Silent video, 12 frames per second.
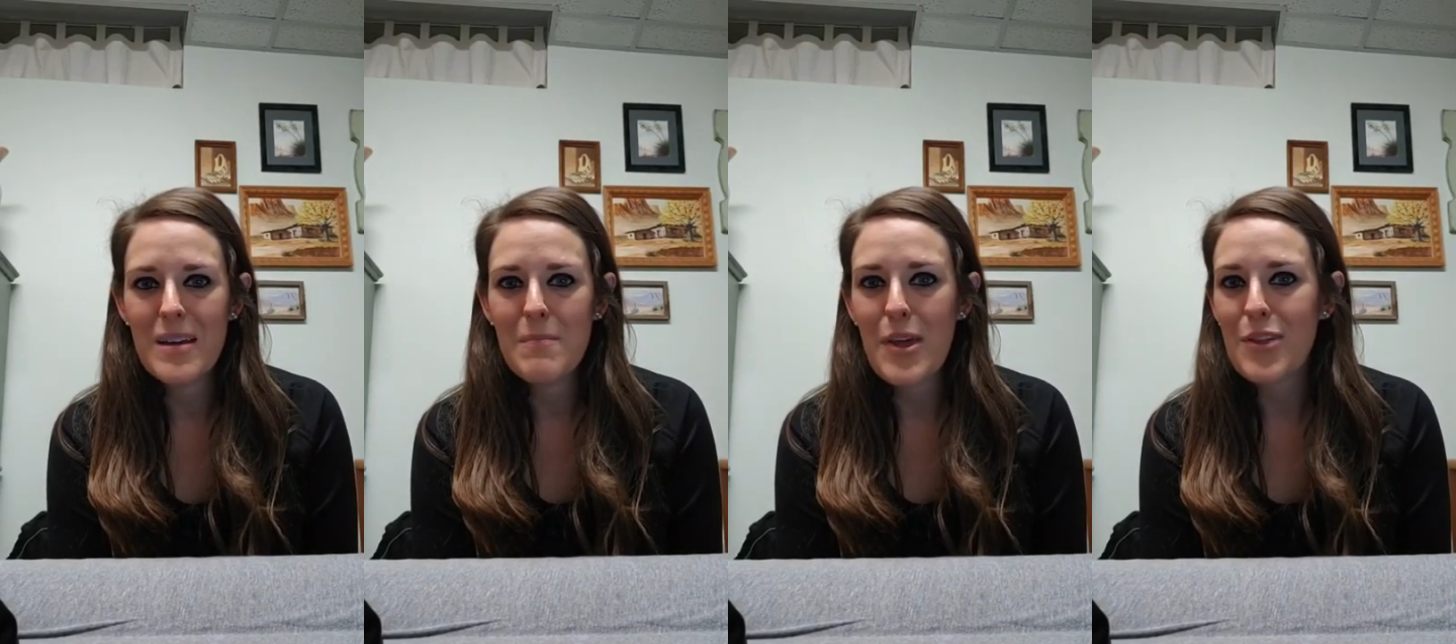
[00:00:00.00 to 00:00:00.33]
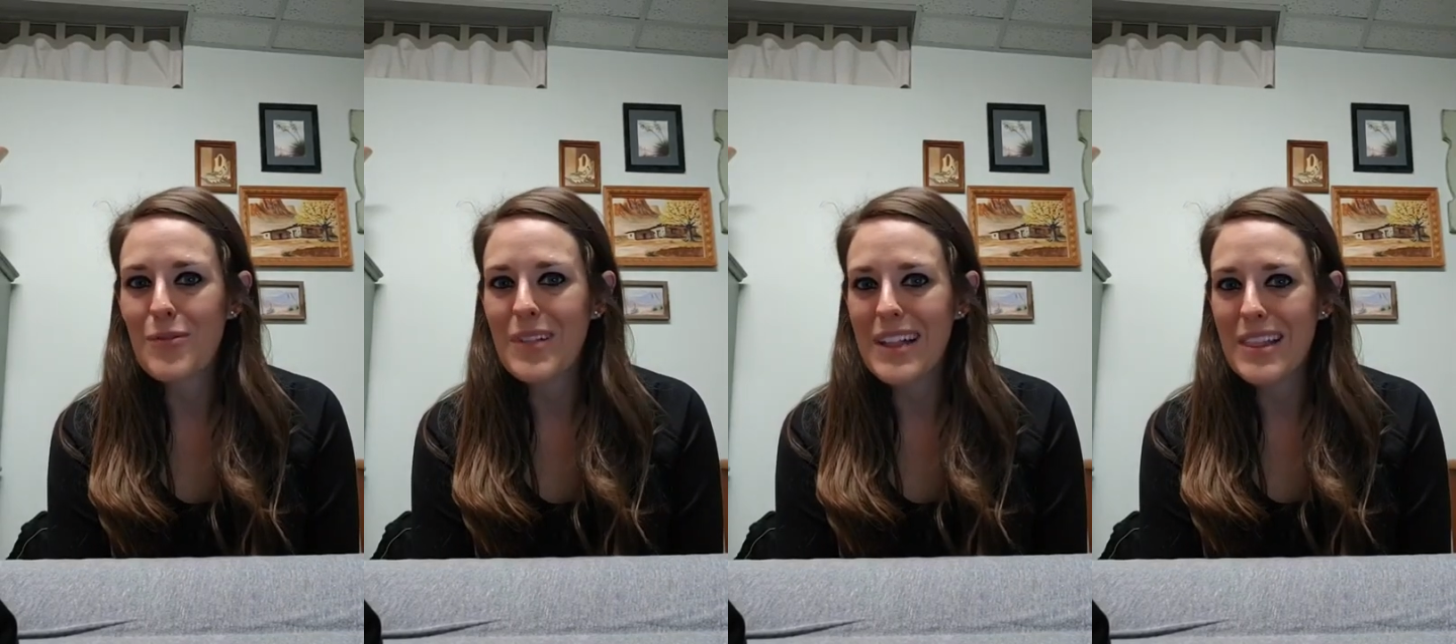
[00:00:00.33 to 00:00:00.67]

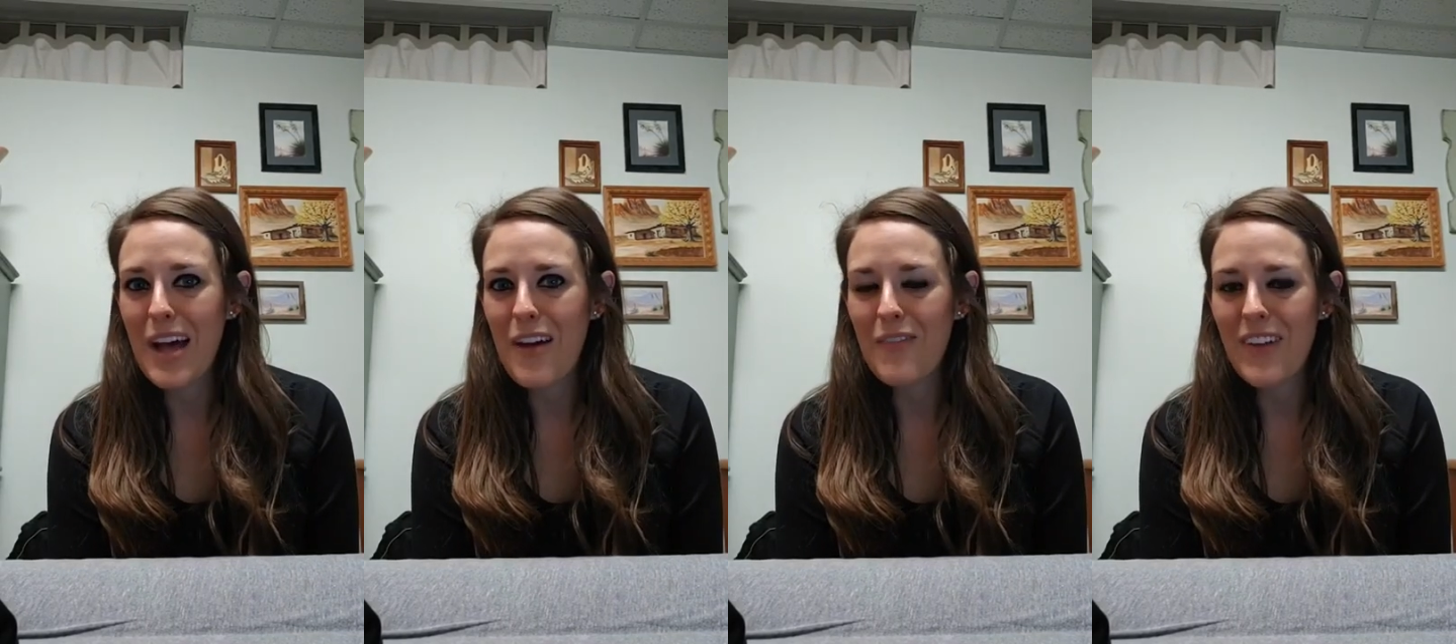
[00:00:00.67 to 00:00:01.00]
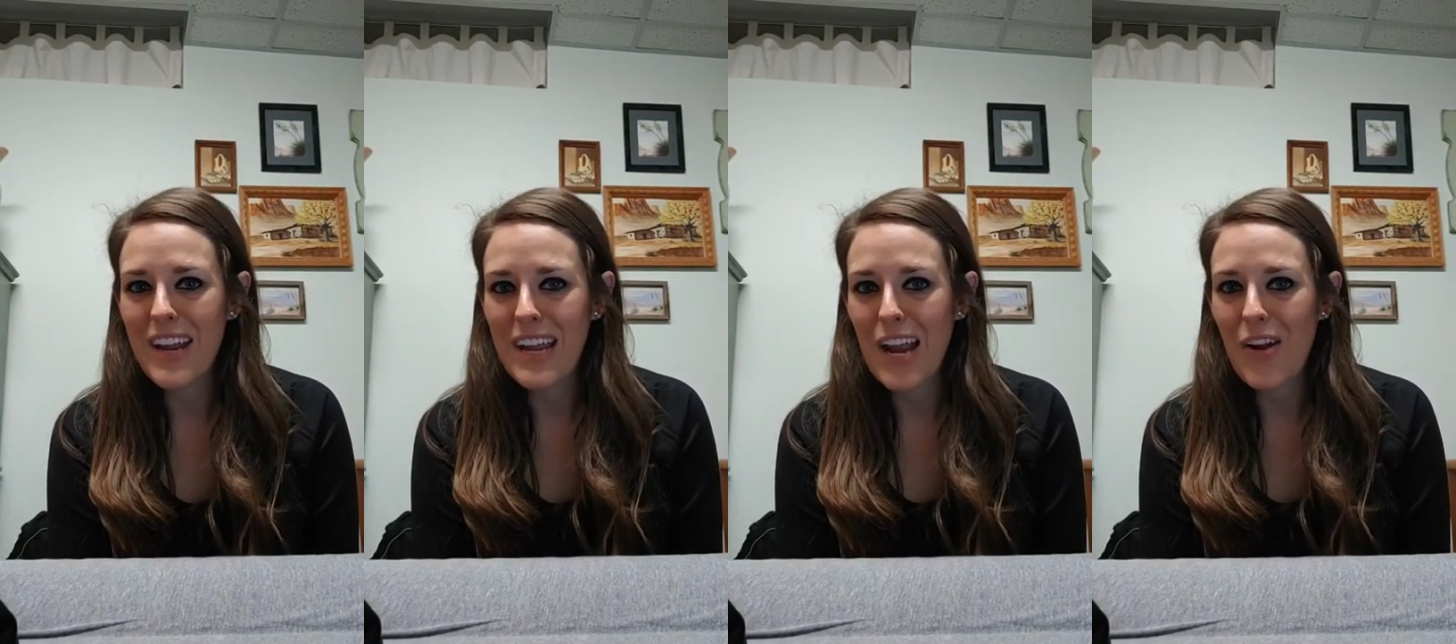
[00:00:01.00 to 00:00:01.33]
motherly love
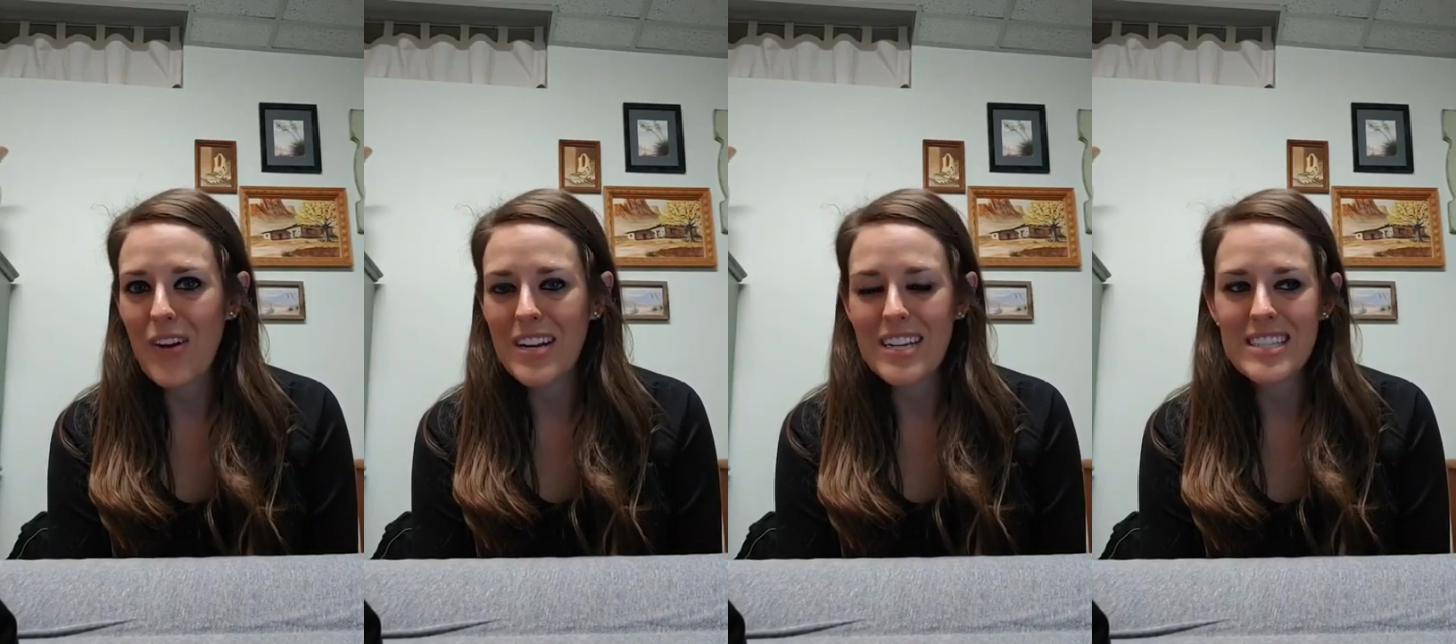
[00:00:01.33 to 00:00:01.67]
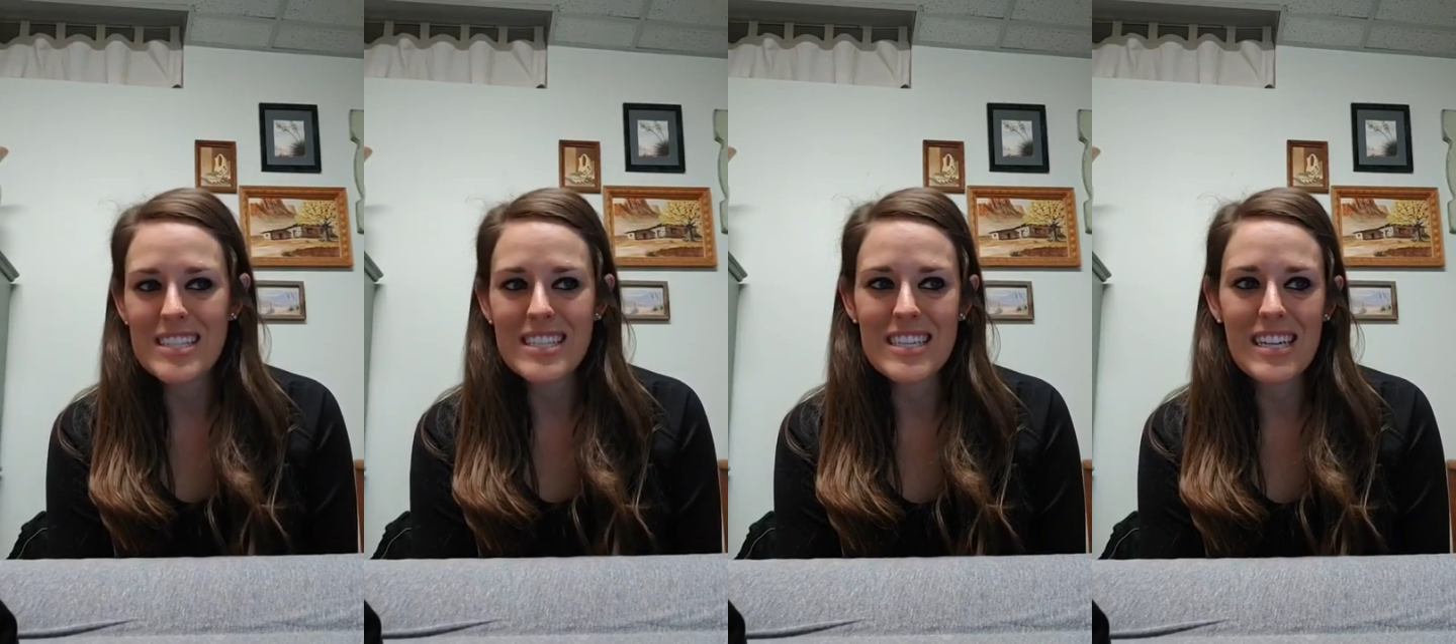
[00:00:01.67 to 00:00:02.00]
and care and
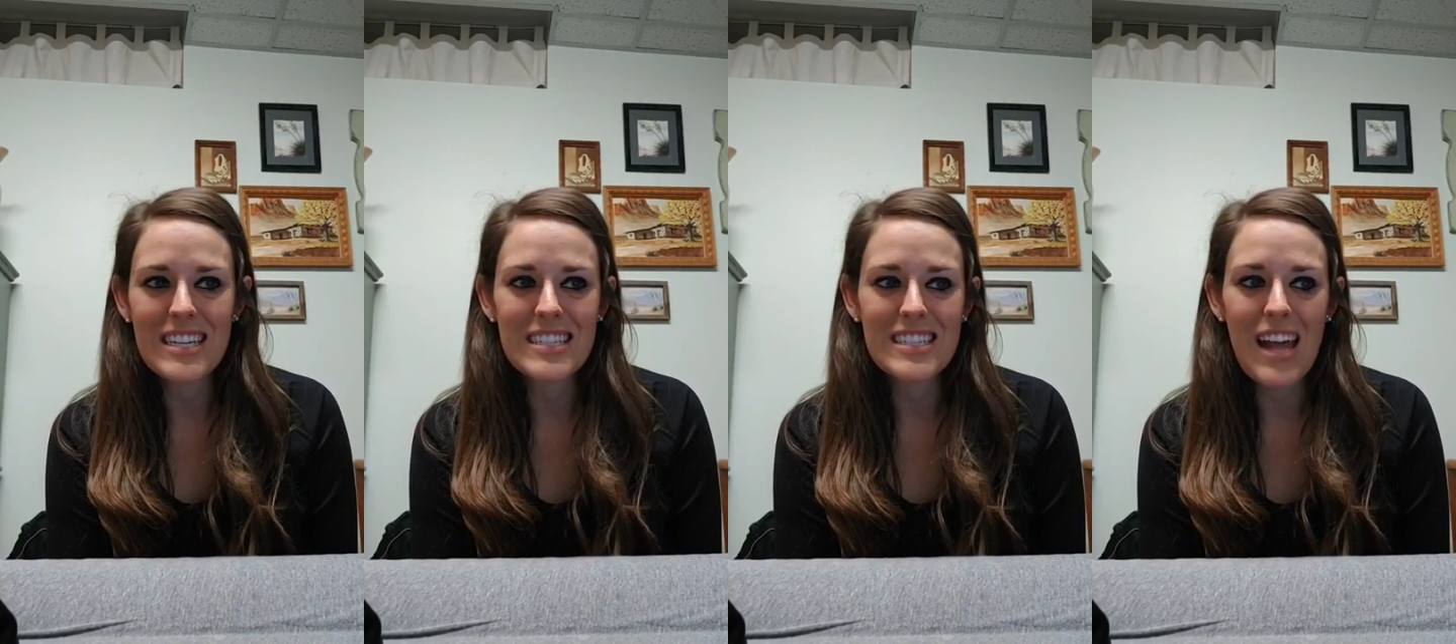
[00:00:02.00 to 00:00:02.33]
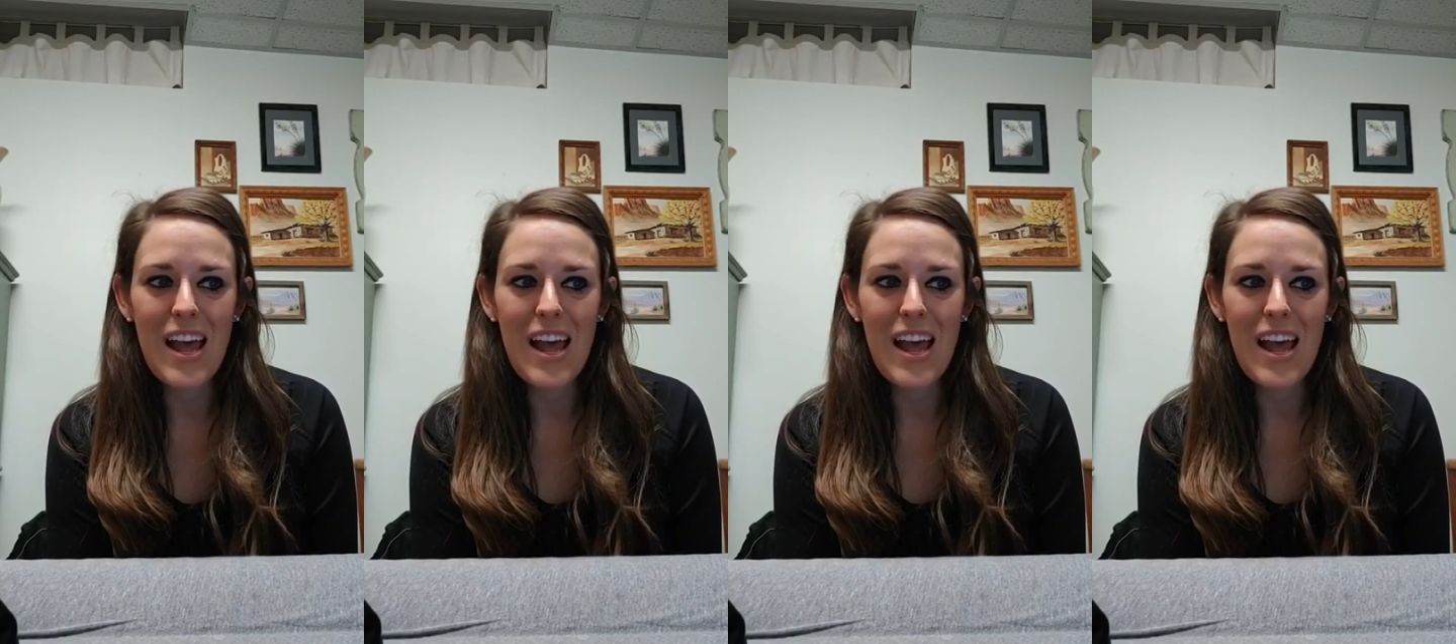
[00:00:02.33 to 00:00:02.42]
instinct.